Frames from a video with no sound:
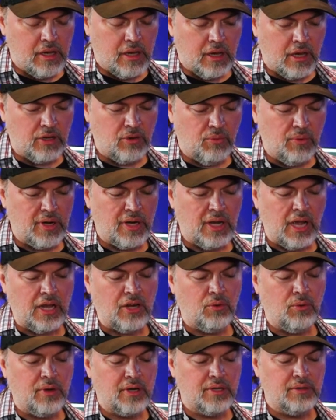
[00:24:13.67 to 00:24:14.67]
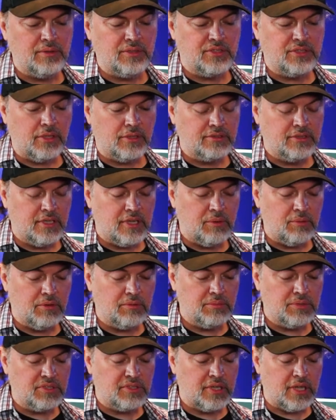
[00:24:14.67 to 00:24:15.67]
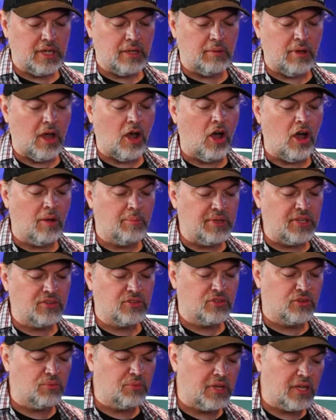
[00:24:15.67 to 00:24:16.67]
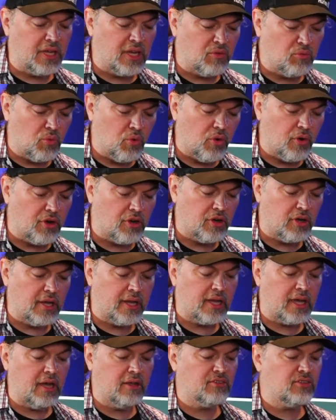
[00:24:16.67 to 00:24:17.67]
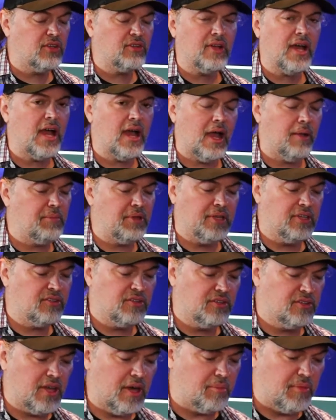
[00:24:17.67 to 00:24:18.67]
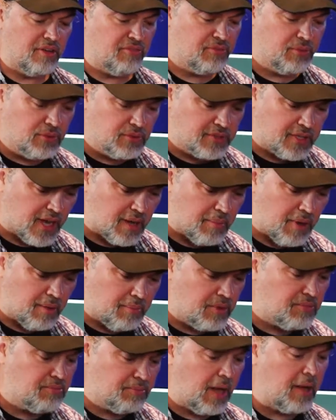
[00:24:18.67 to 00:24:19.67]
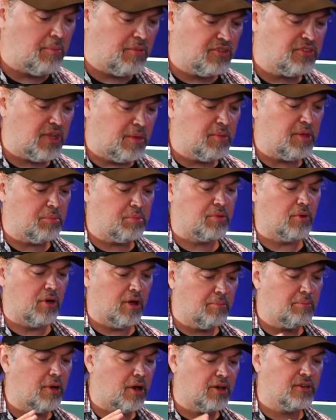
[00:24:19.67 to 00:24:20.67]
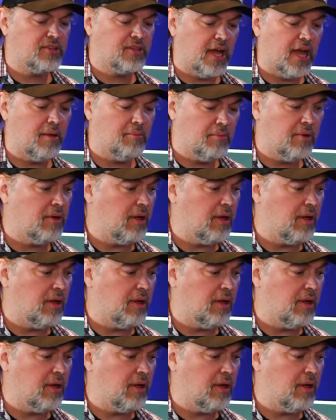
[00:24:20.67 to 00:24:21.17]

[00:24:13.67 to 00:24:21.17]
I don't want to insult anyone by saying a hobbyist or weekend warrior, like guys, because I mean, this is not my full time. I'm a semi-pro. I part time.